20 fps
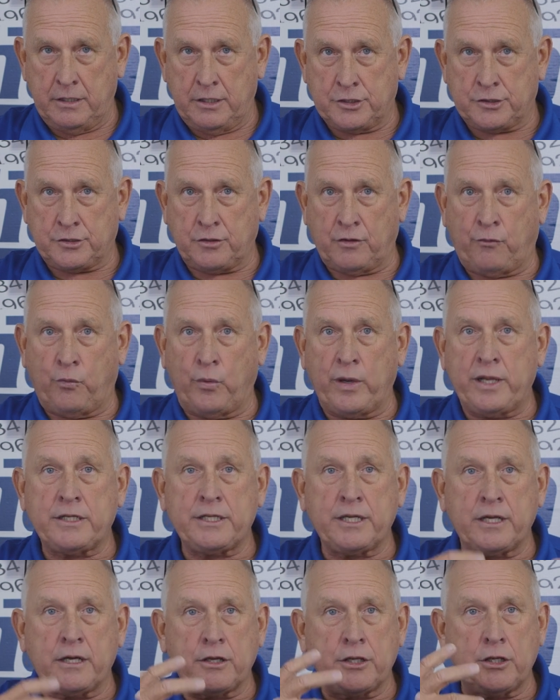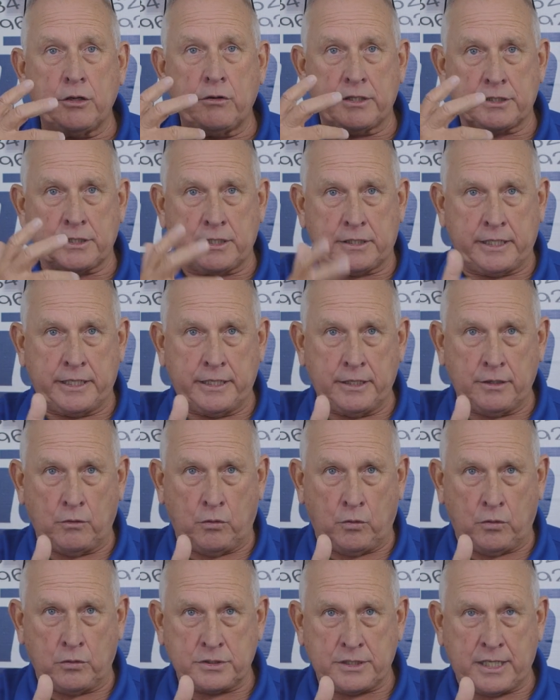So if we tell you it's a ten
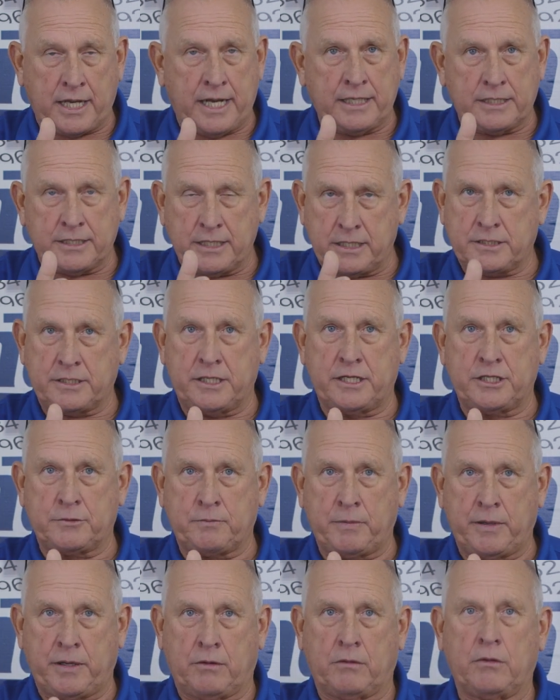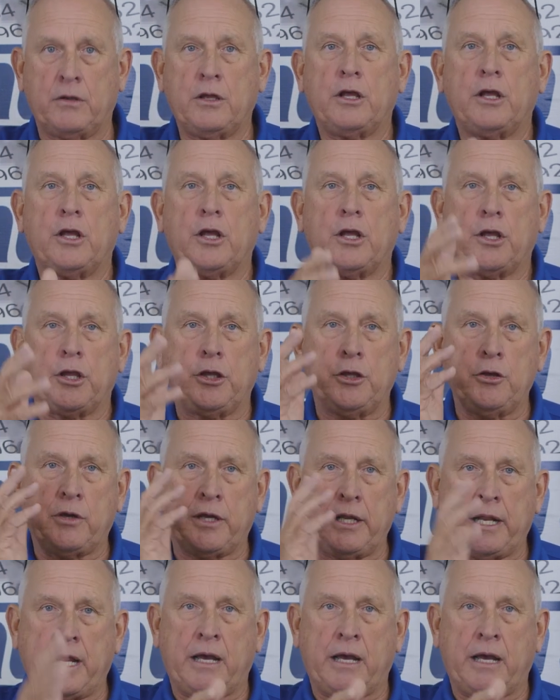horse H S D spindle, you can